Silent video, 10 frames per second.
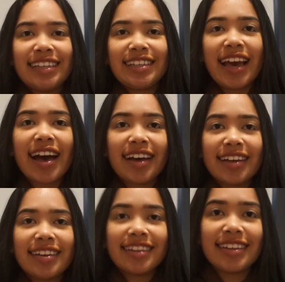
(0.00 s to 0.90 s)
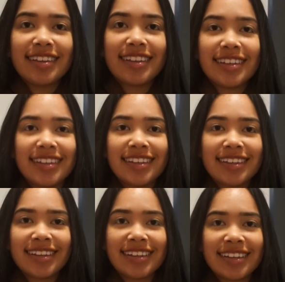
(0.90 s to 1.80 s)
Yeah. Oh.
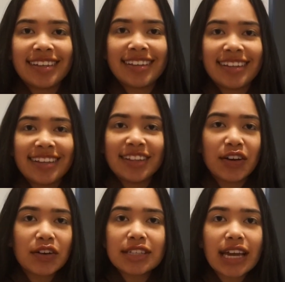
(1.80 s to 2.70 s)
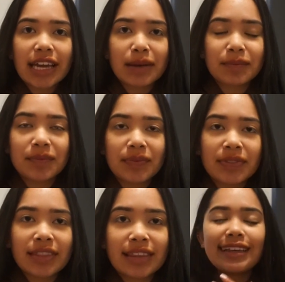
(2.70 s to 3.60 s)
The whole day.
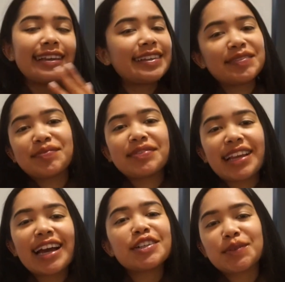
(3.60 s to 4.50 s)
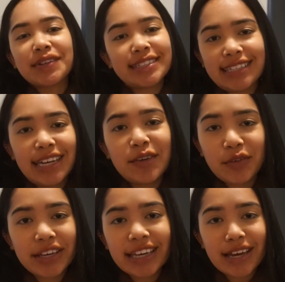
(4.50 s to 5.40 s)
I just want to see if
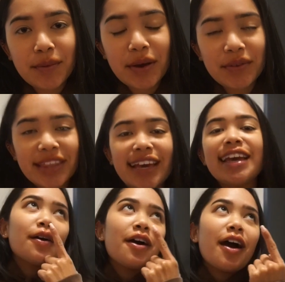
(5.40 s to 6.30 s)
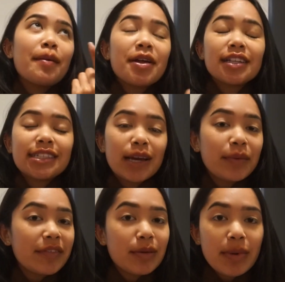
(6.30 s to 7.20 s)
we can away with it. I'm not saying
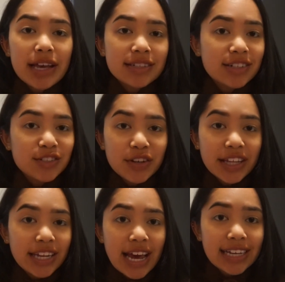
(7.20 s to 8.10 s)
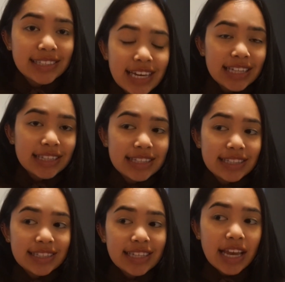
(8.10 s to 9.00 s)
we have the best Australian
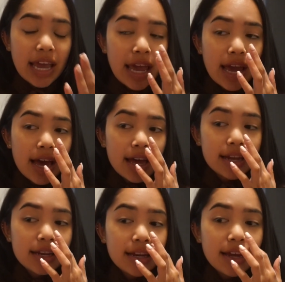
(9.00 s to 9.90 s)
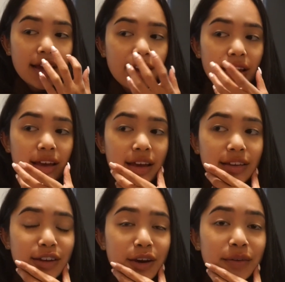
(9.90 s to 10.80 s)
accents, and,
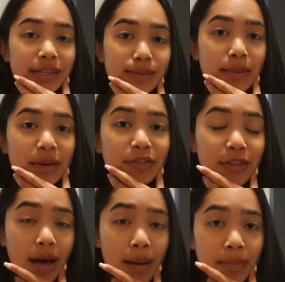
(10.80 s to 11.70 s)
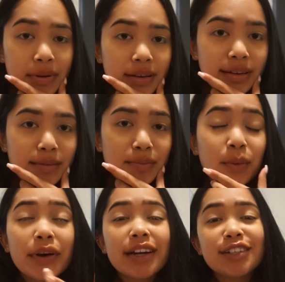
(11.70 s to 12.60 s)
you know, this might be a flop,
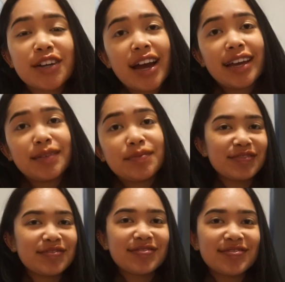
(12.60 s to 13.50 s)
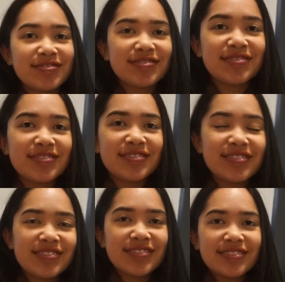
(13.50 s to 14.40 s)
but we're going to try. I
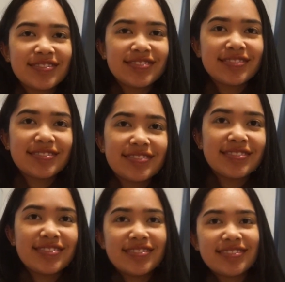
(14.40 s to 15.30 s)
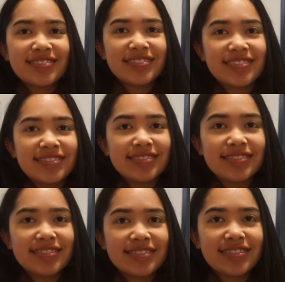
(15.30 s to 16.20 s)
mean, we, it's going to
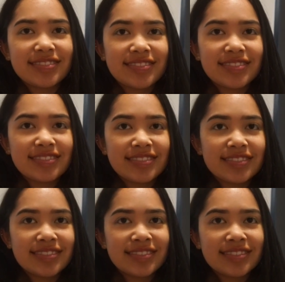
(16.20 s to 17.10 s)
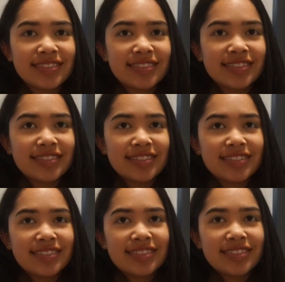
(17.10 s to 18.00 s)
not work for, like, the bus
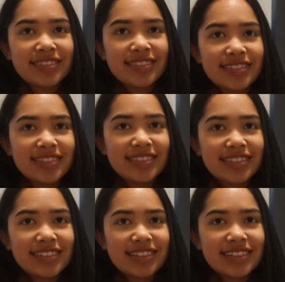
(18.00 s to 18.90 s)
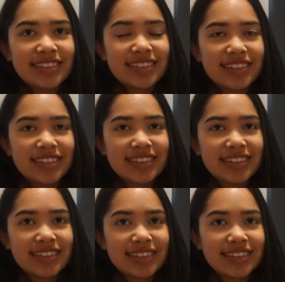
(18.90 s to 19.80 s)
drivers, because we're on a
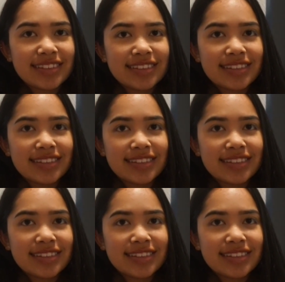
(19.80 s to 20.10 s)
tour.